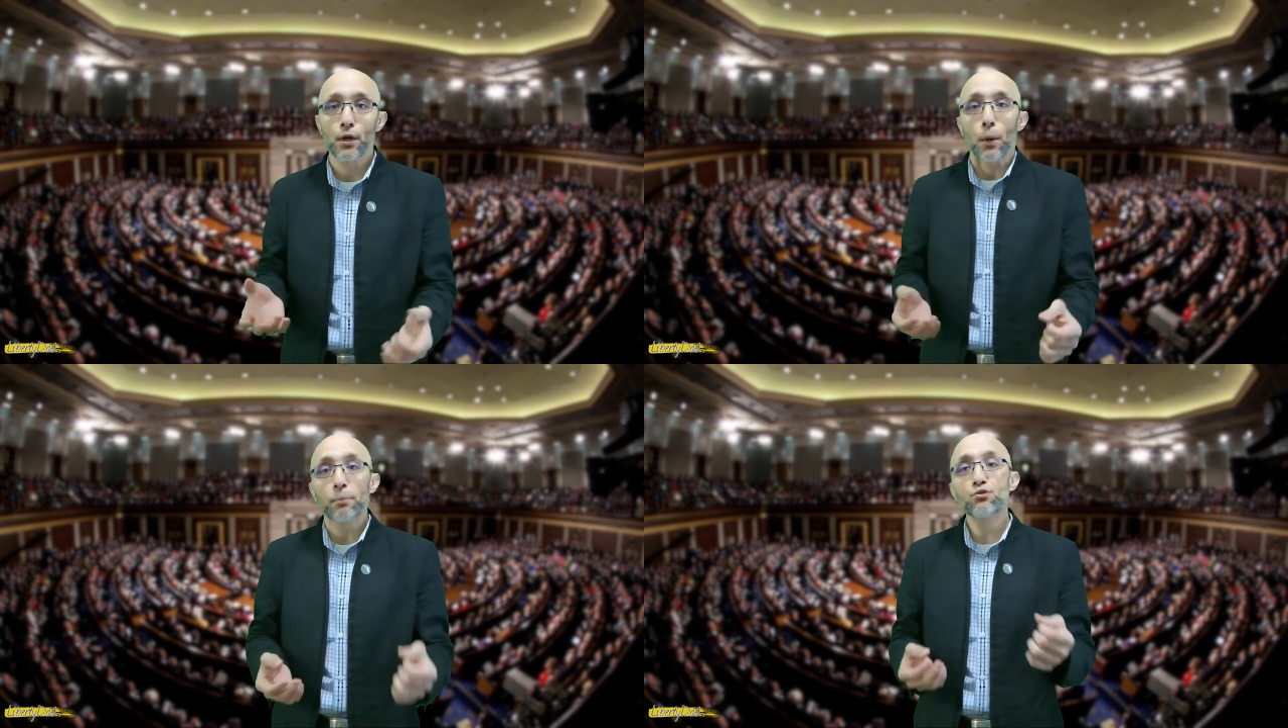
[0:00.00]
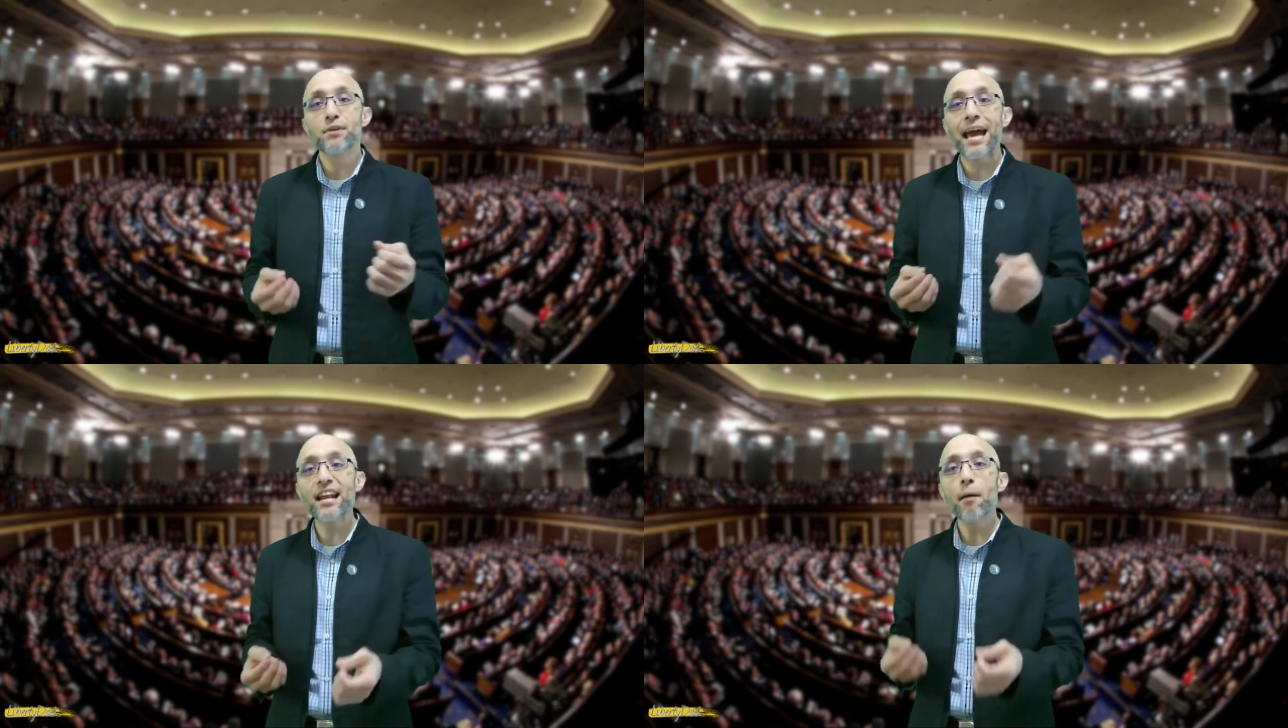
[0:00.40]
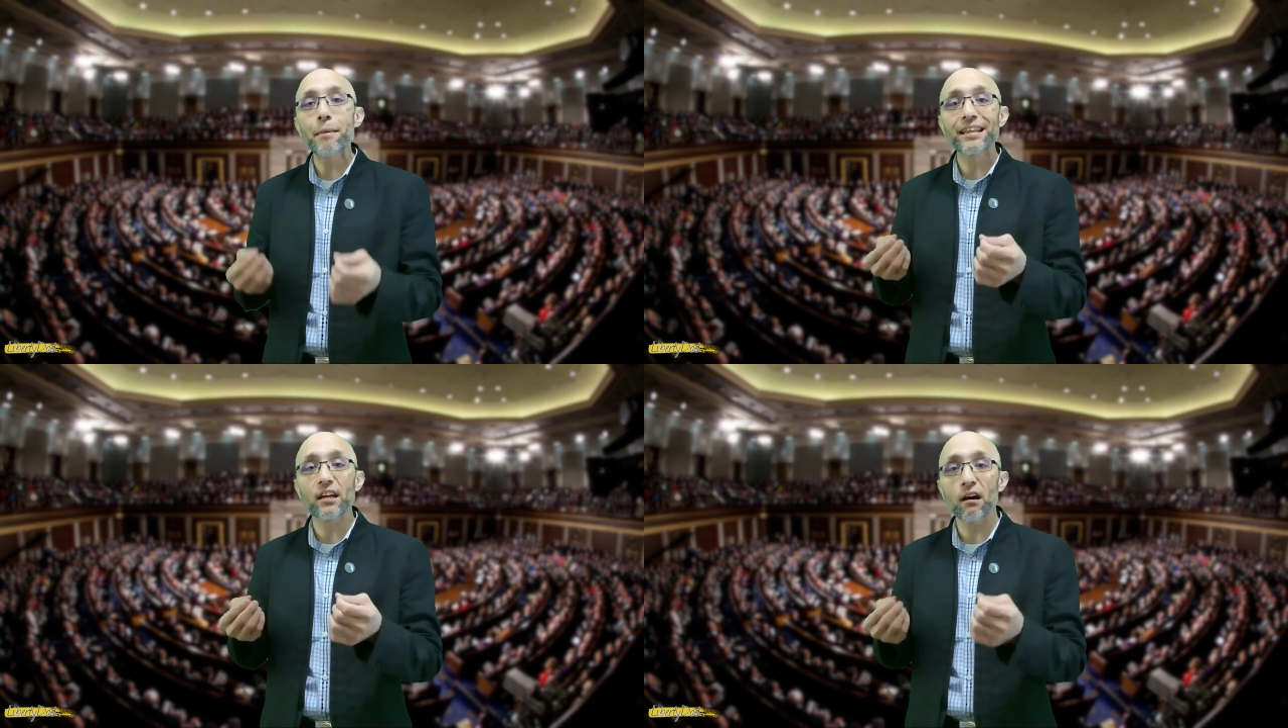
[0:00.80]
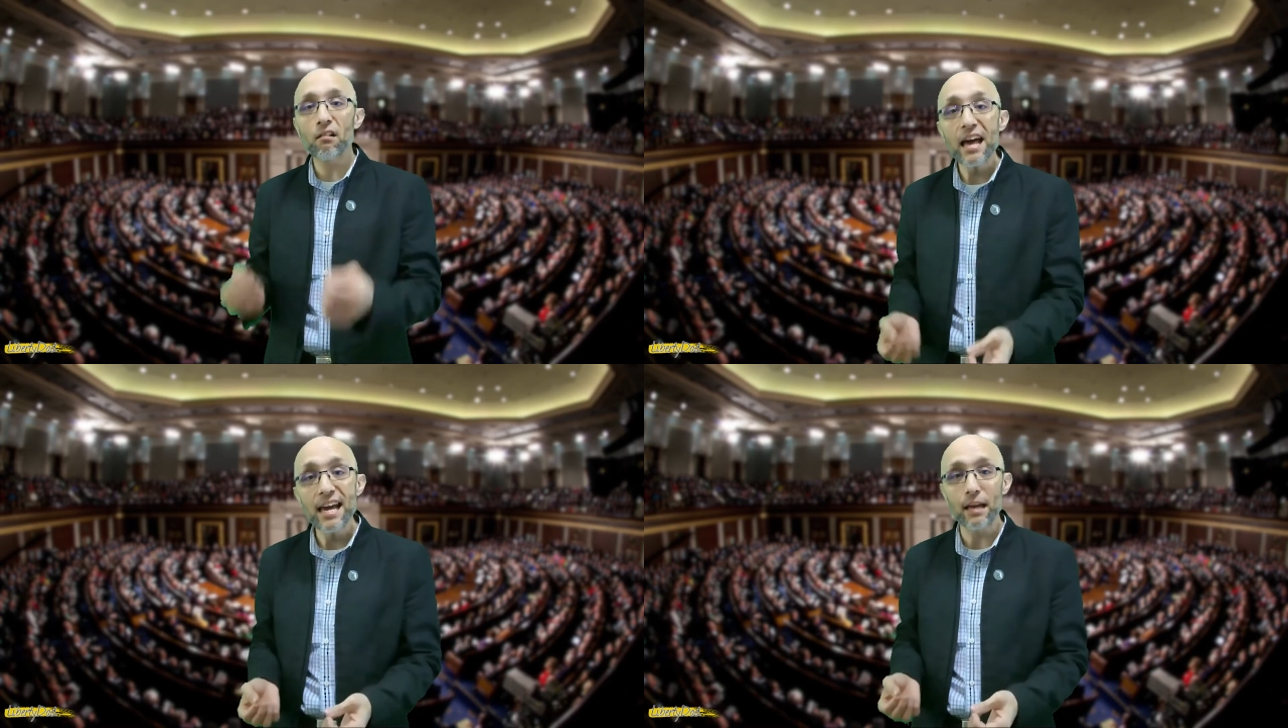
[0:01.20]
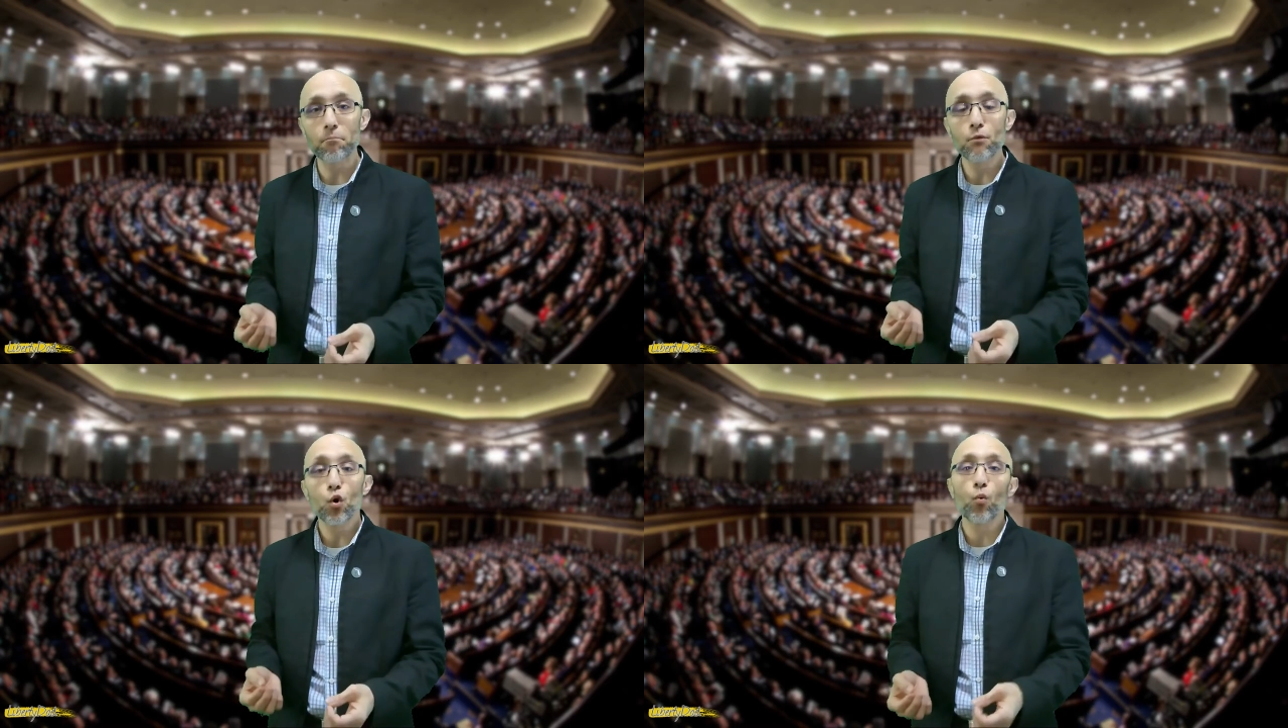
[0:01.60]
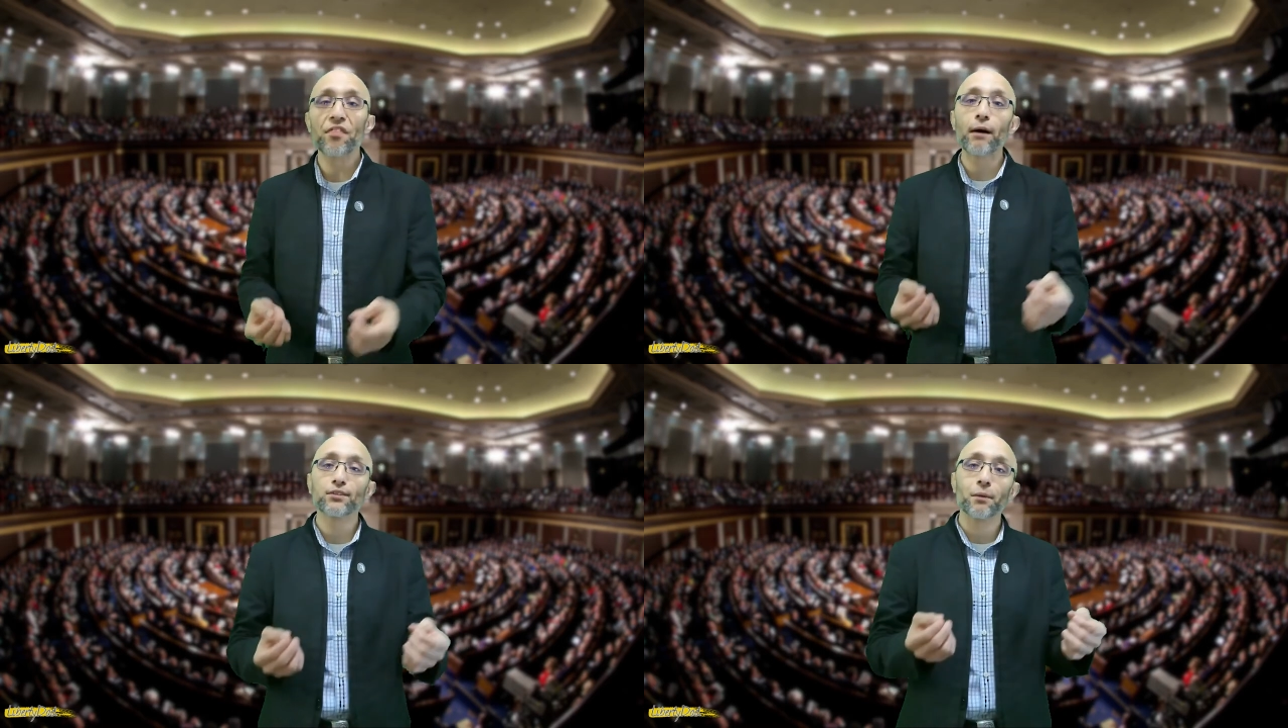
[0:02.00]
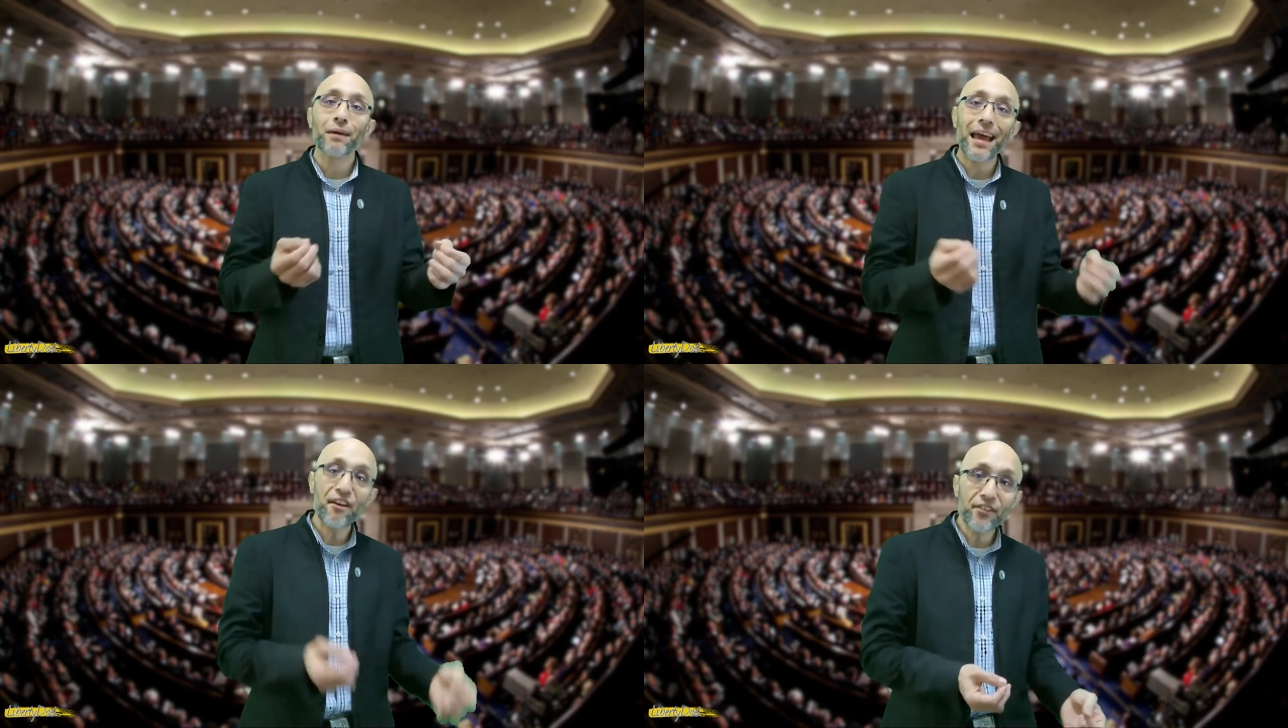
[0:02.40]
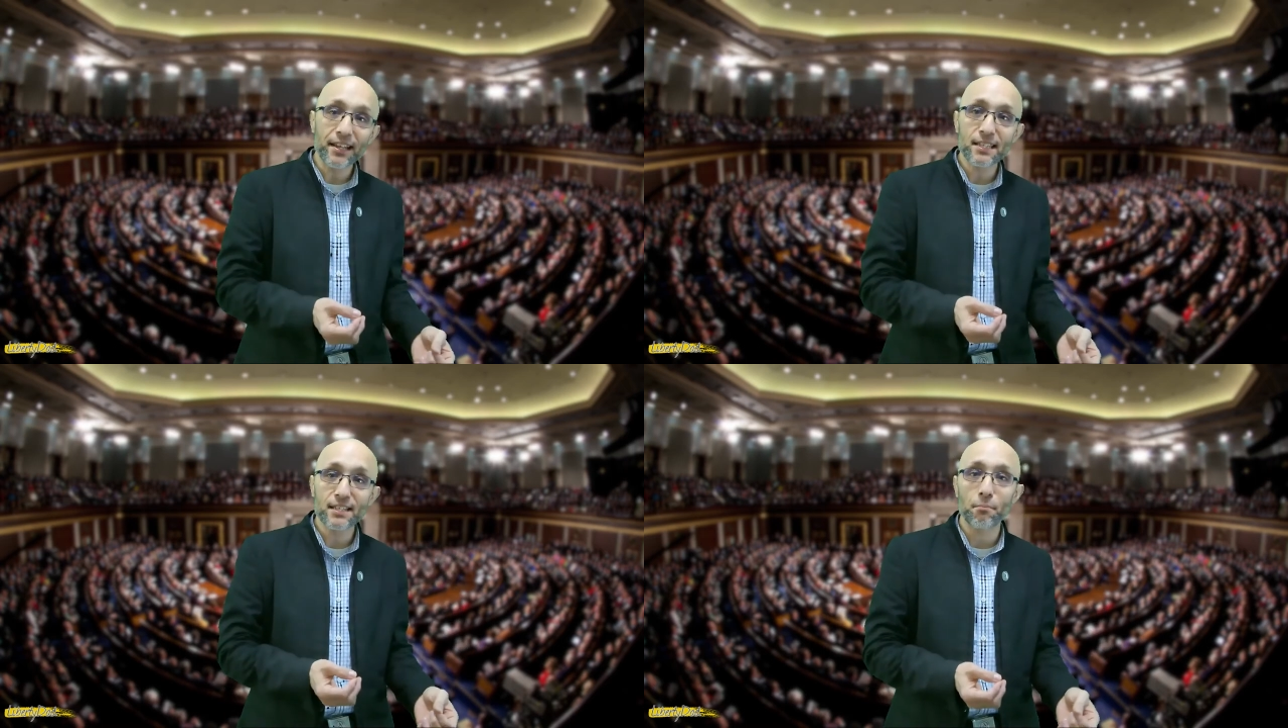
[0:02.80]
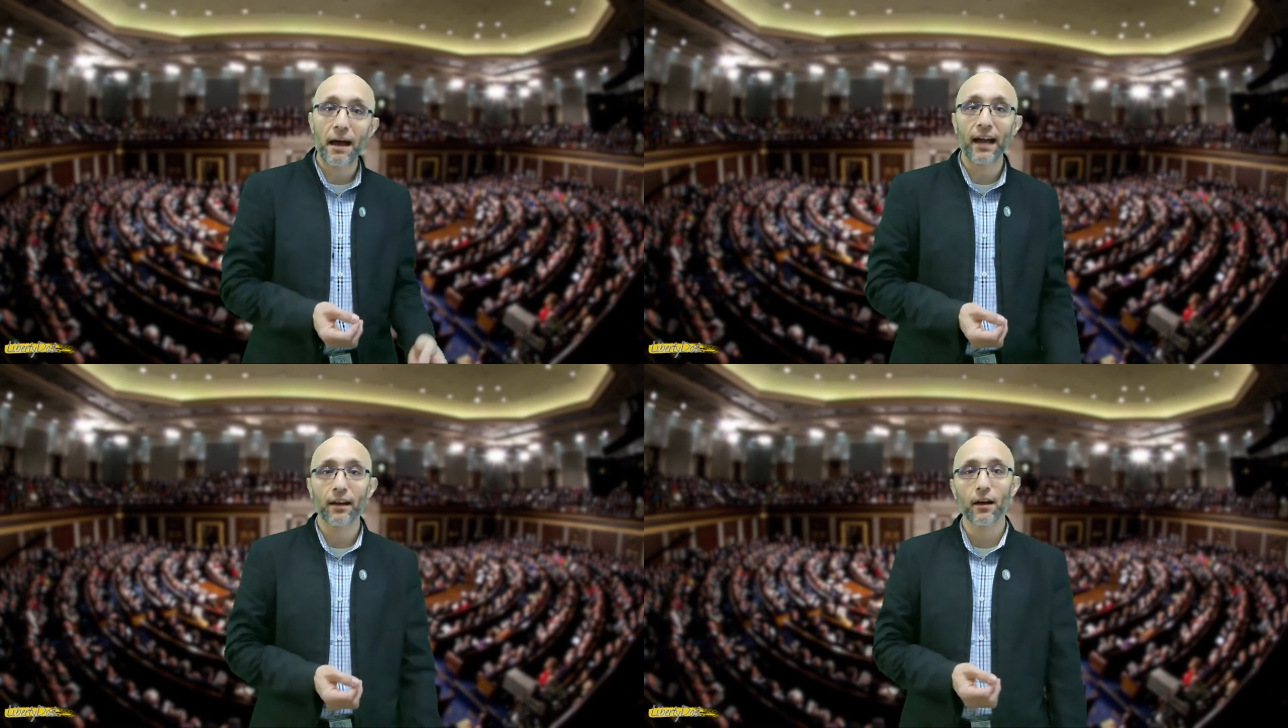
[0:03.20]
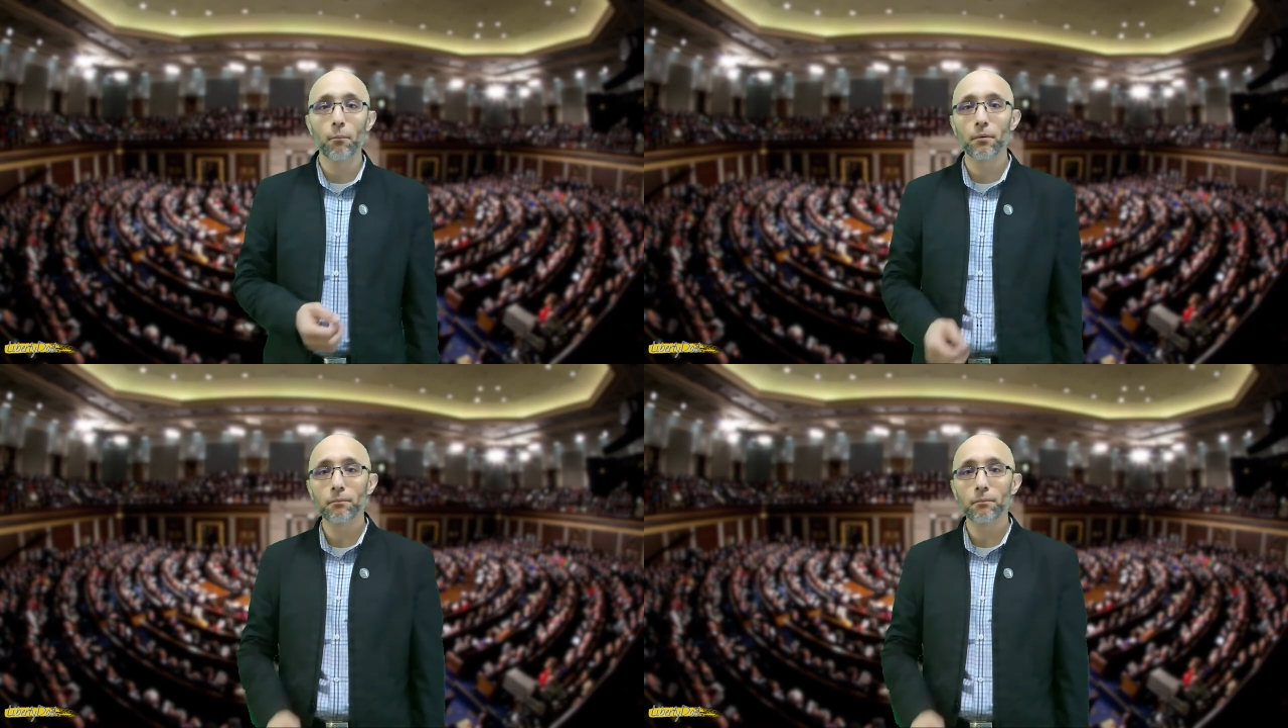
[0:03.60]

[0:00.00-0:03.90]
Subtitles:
But you cannot make the claim without some evidence to back it up,